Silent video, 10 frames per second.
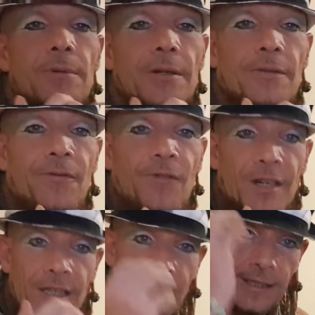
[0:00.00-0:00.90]
my
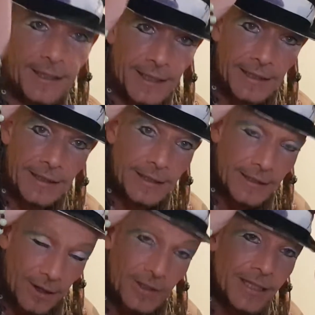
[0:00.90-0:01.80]
fucking days, isn't
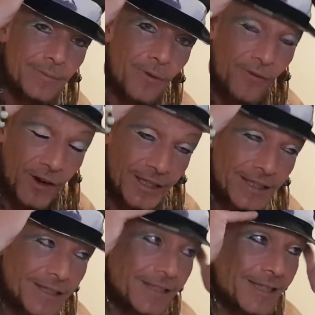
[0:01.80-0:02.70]
it? I need more fucking